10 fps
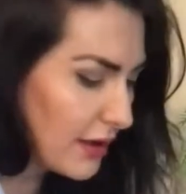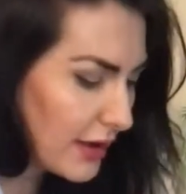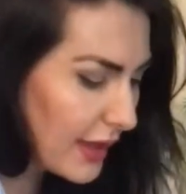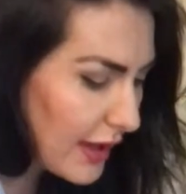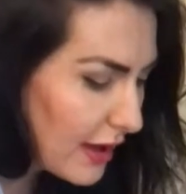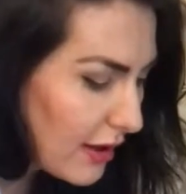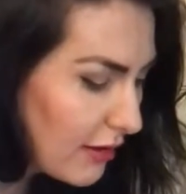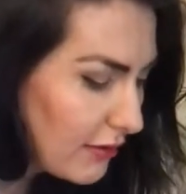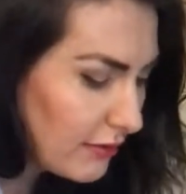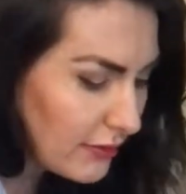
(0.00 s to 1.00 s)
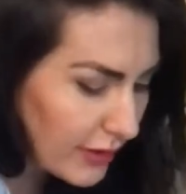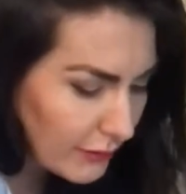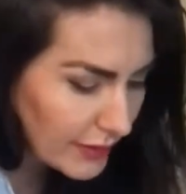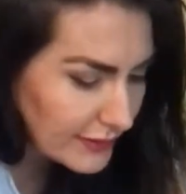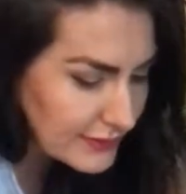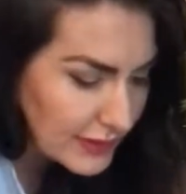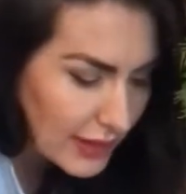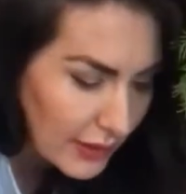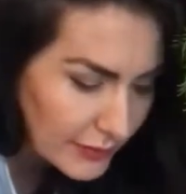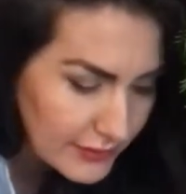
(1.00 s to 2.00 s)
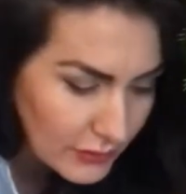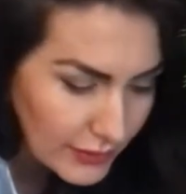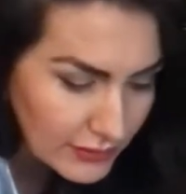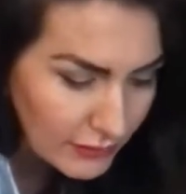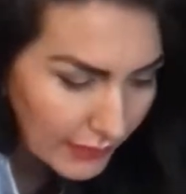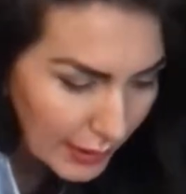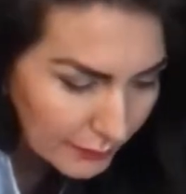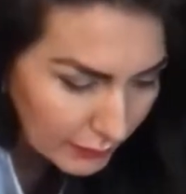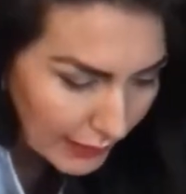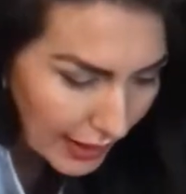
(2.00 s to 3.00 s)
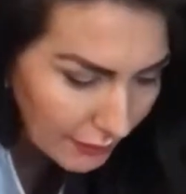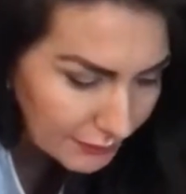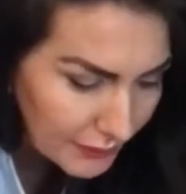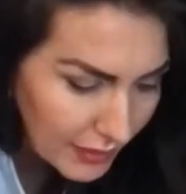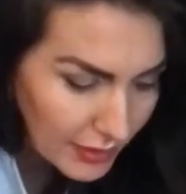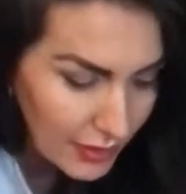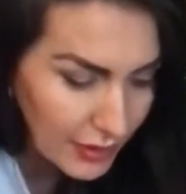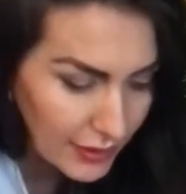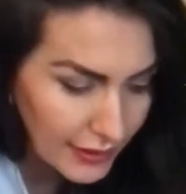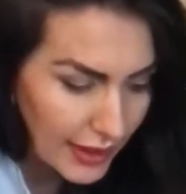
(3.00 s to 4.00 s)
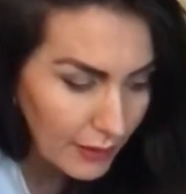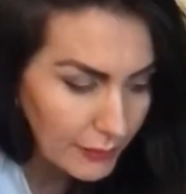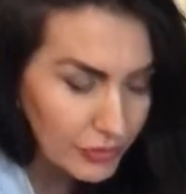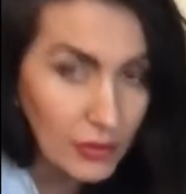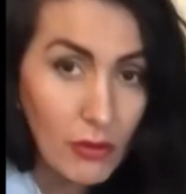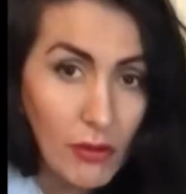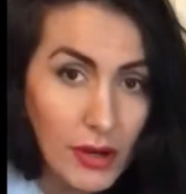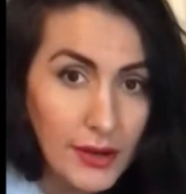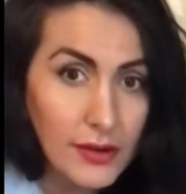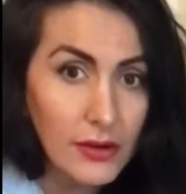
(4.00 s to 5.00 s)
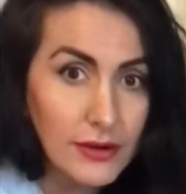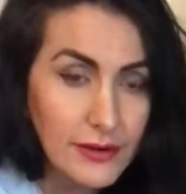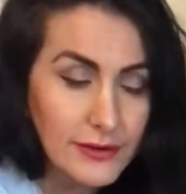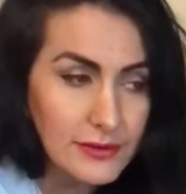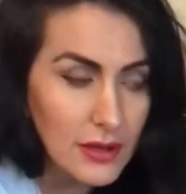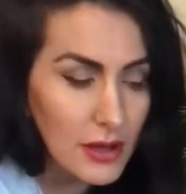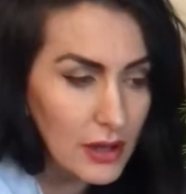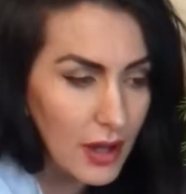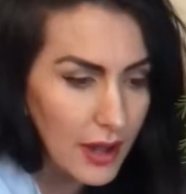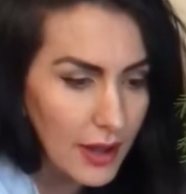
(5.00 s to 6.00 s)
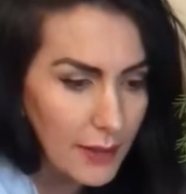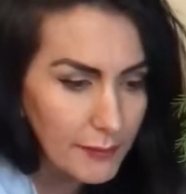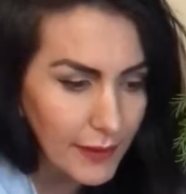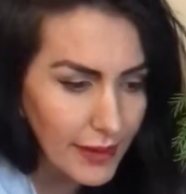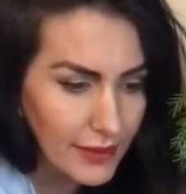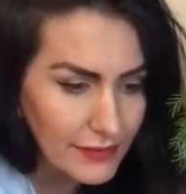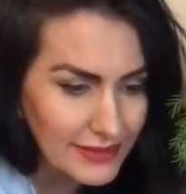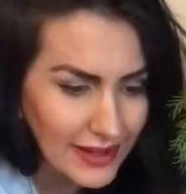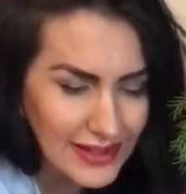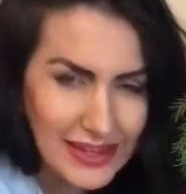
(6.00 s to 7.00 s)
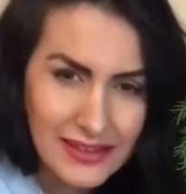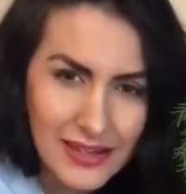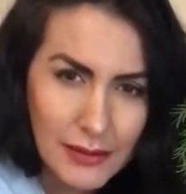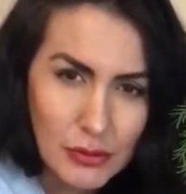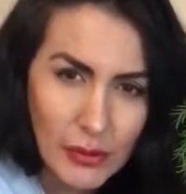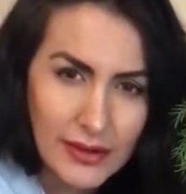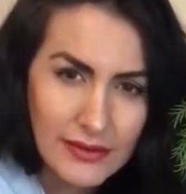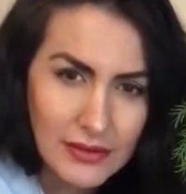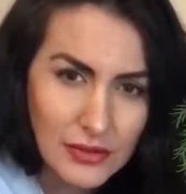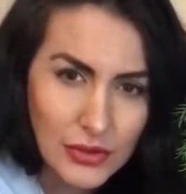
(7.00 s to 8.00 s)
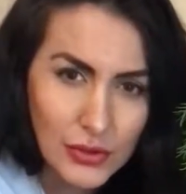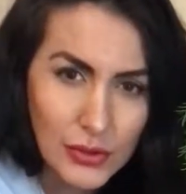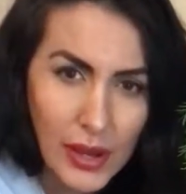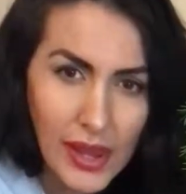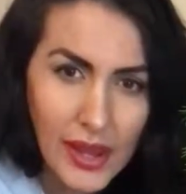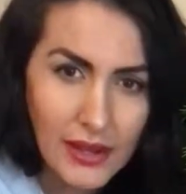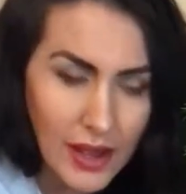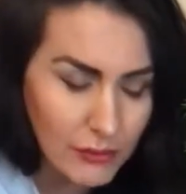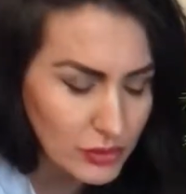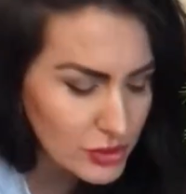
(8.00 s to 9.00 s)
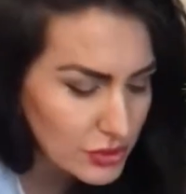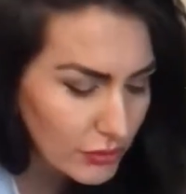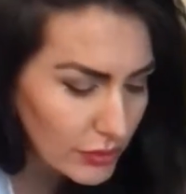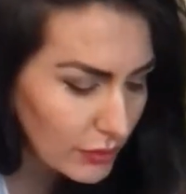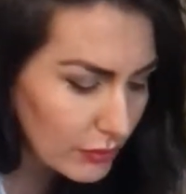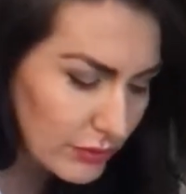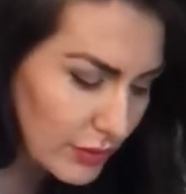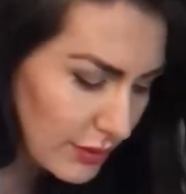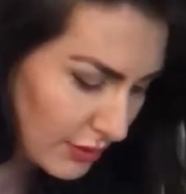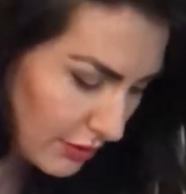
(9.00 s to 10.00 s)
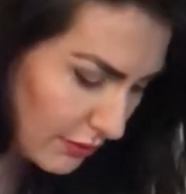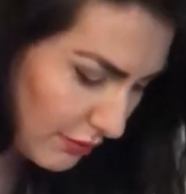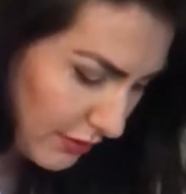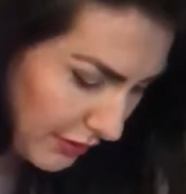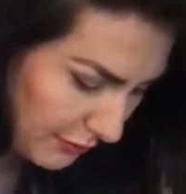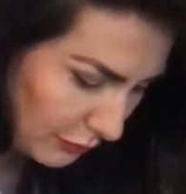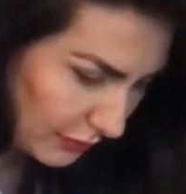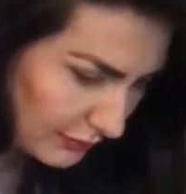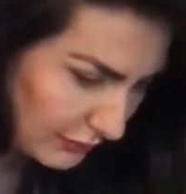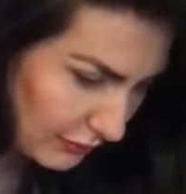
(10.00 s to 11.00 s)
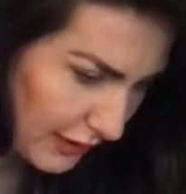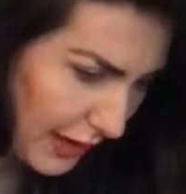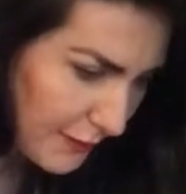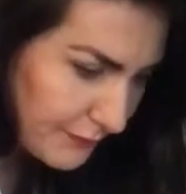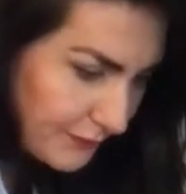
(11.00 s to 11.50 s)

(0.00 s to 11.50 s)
Now, I want to see how it's going to wrap around. Now with the corners, I have a technique that I'm going to do, and I will show you how I'm going to do that.